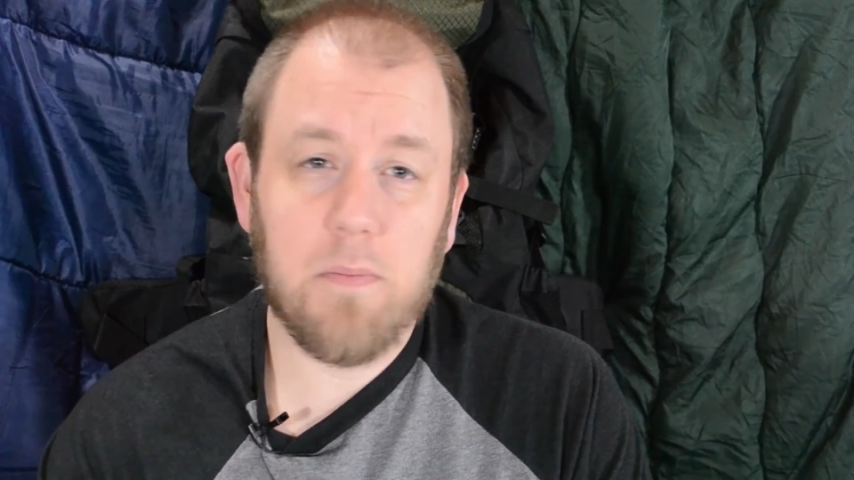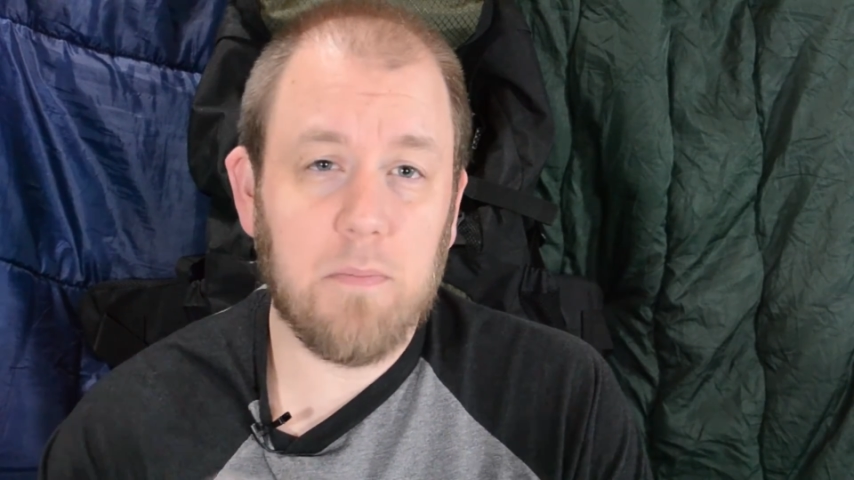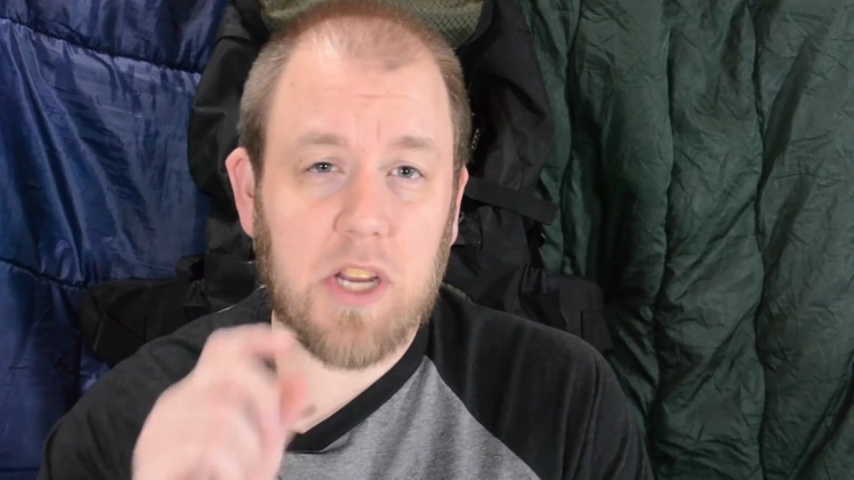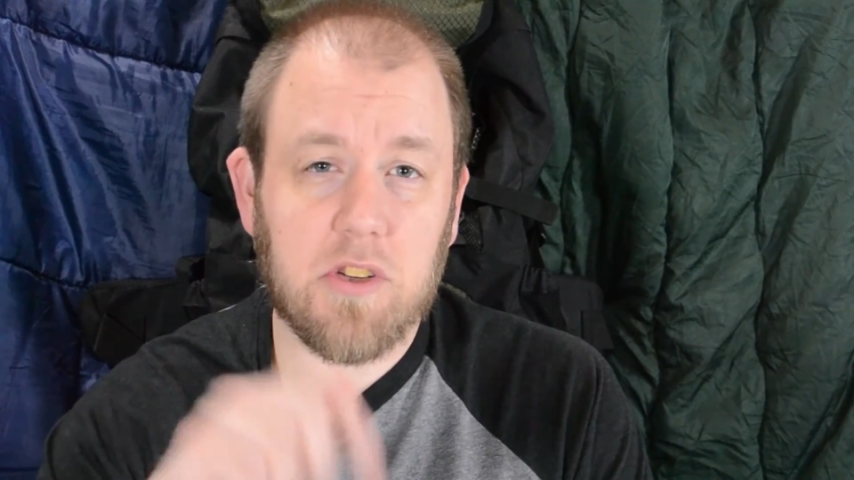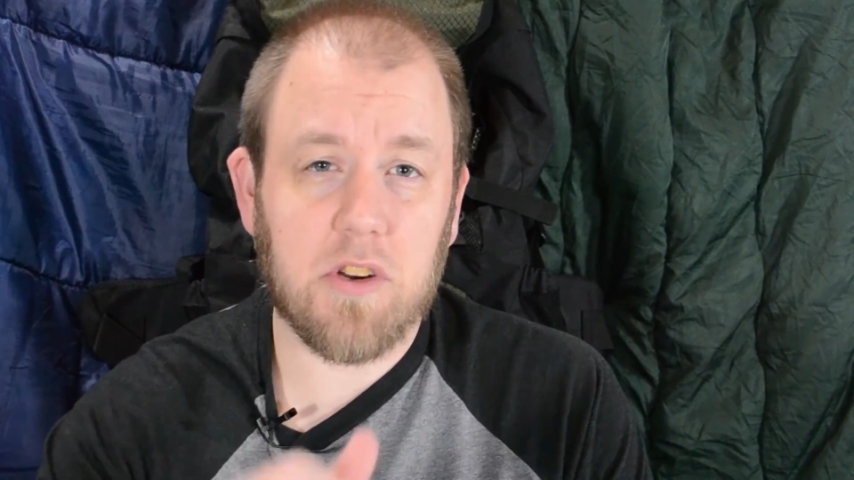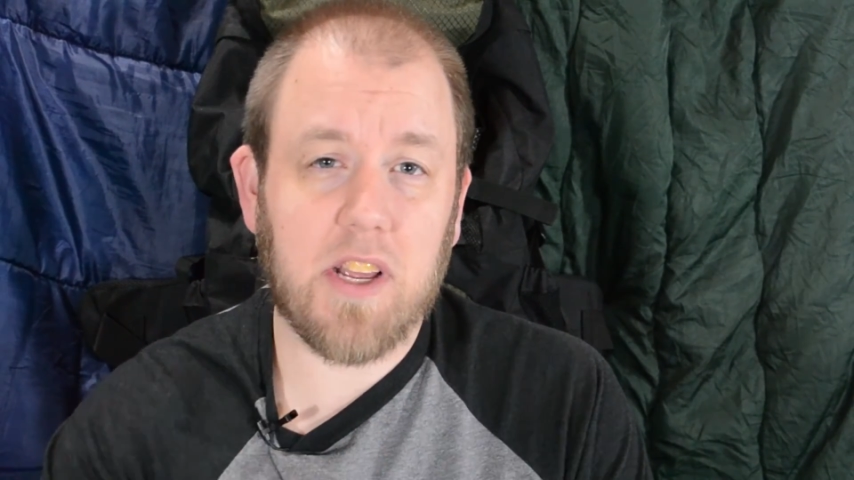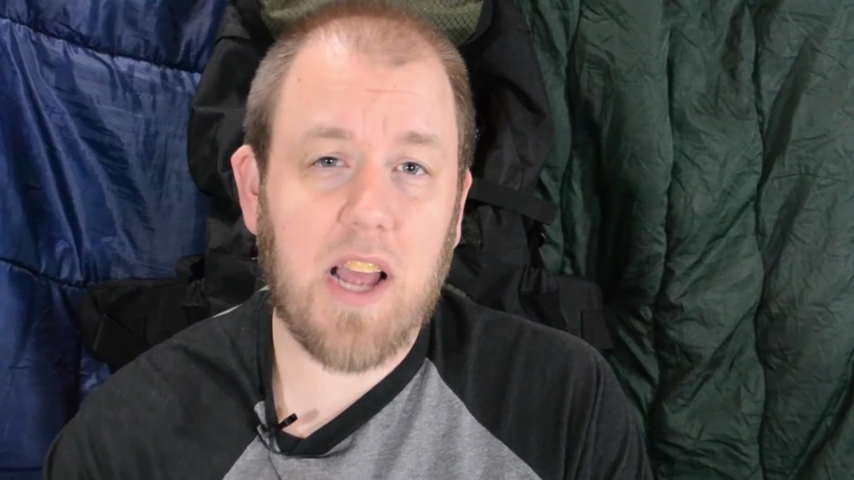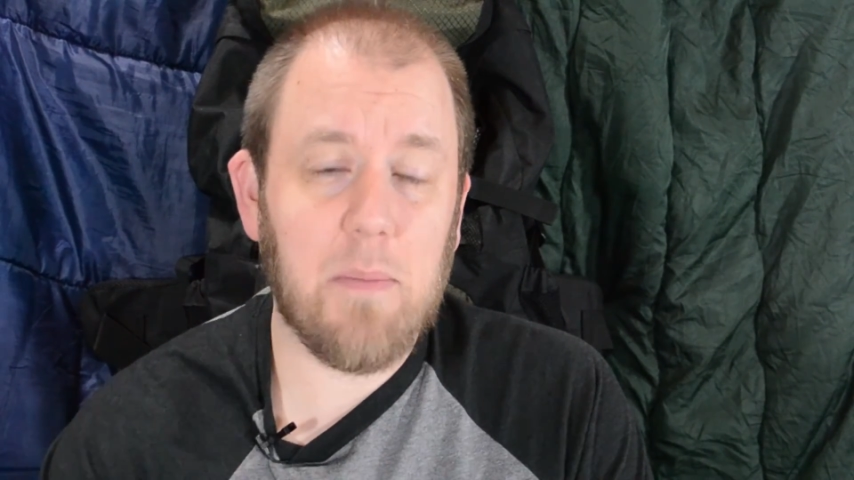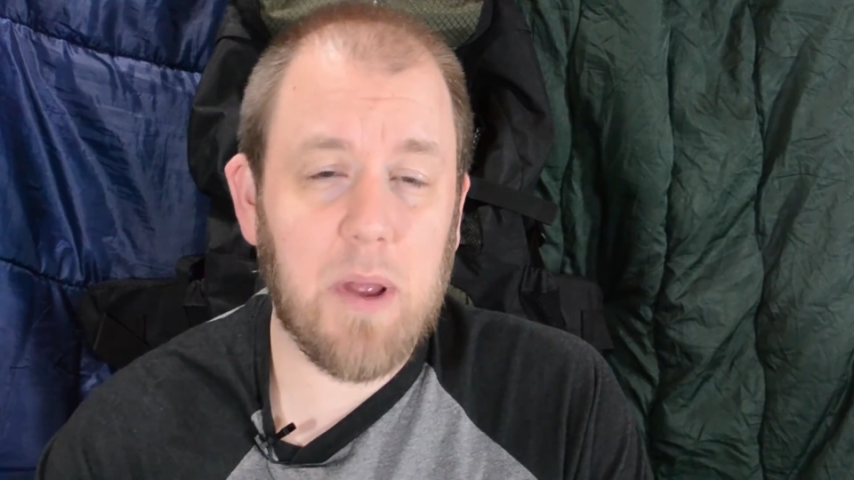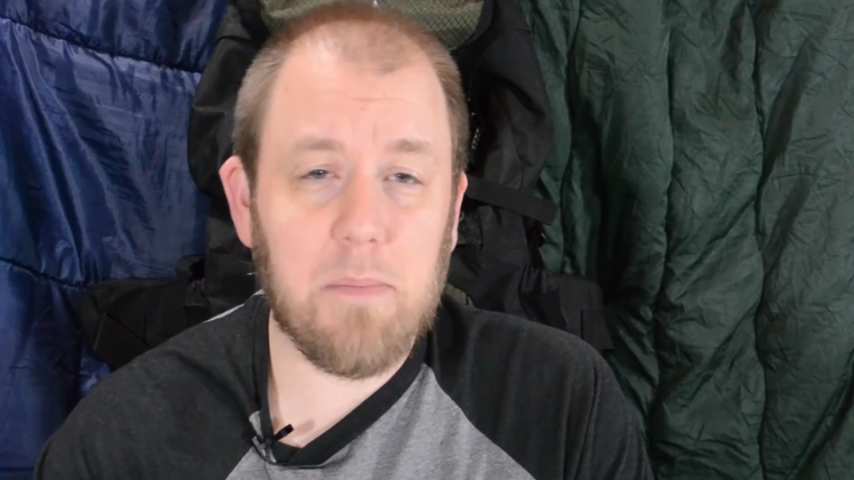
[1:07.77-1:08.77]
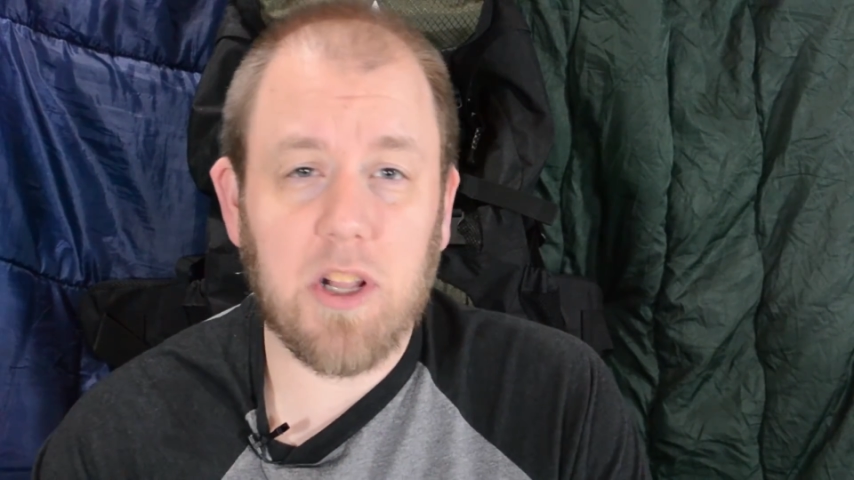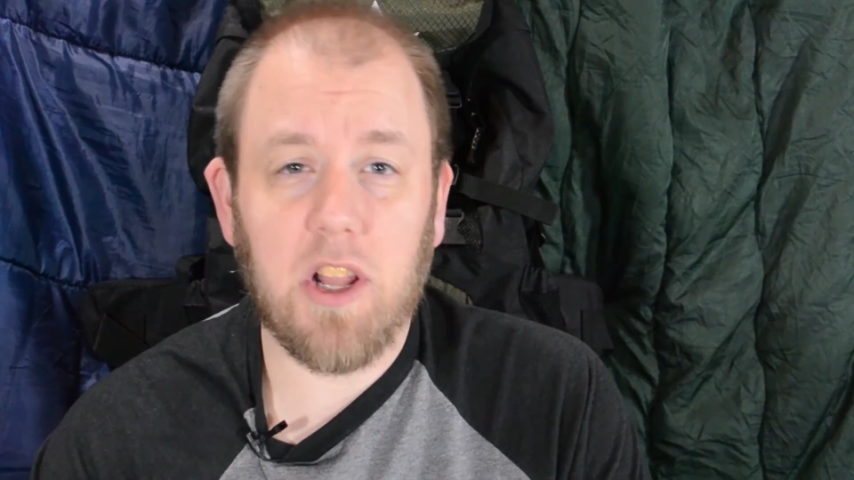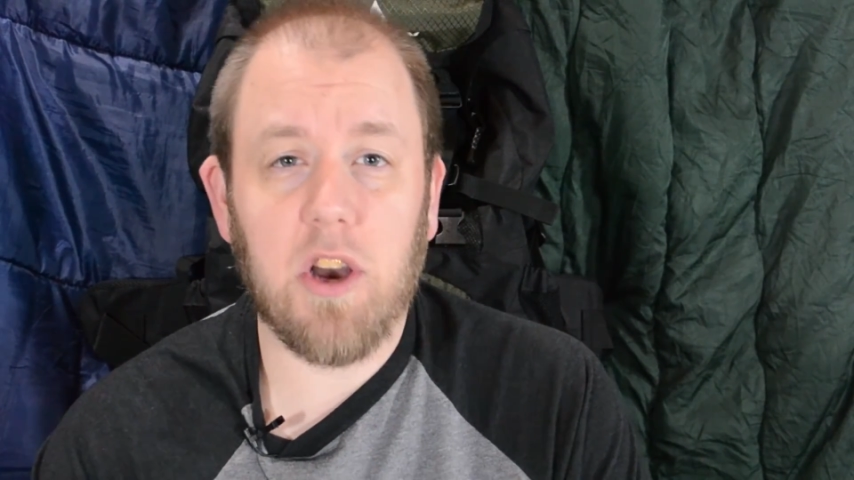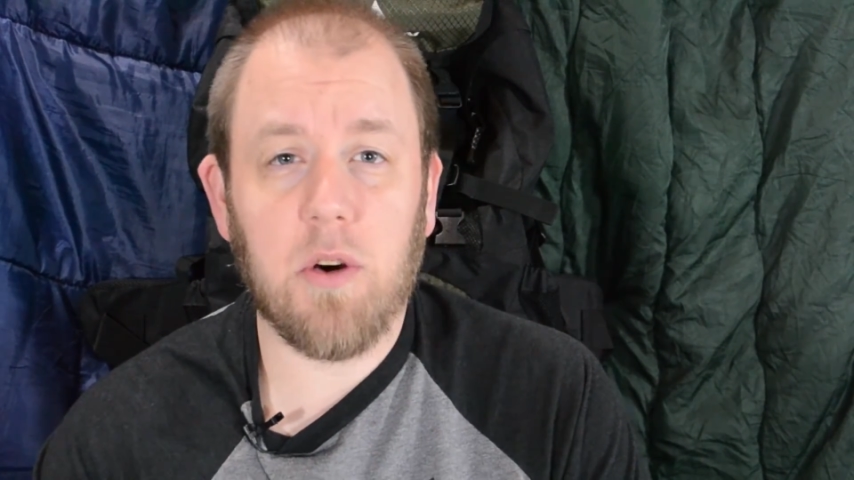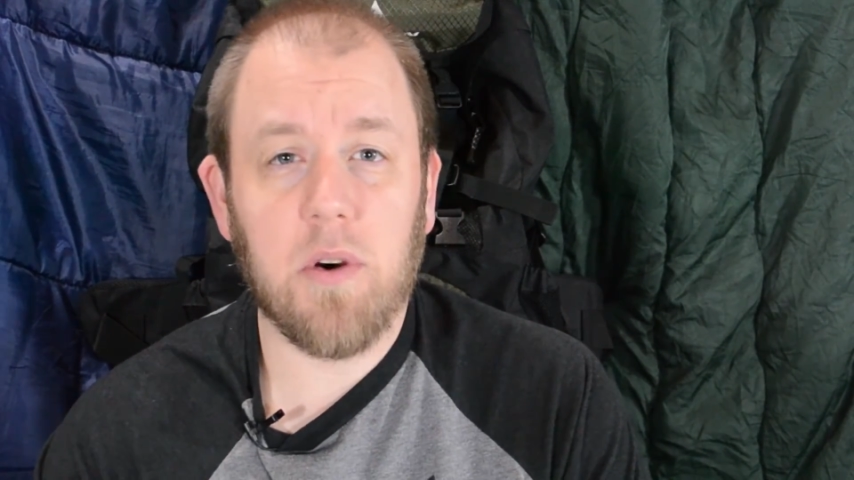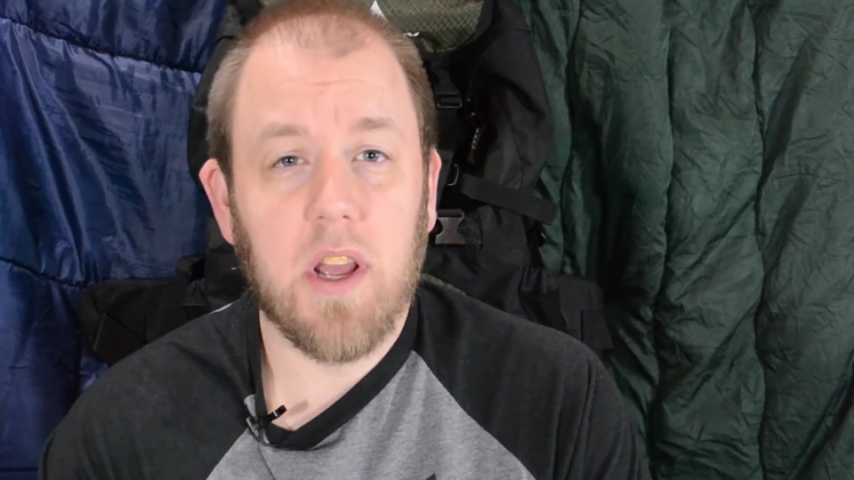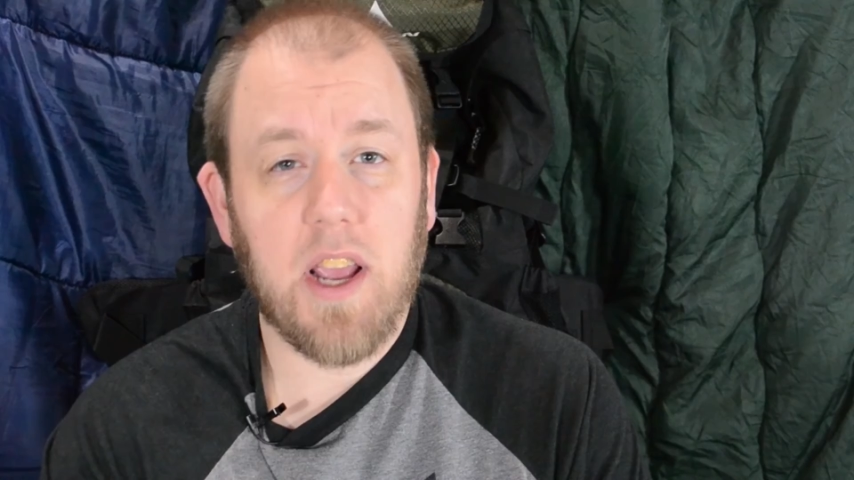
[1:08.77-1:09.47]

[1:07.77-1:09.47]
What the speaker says: make sure to comment below.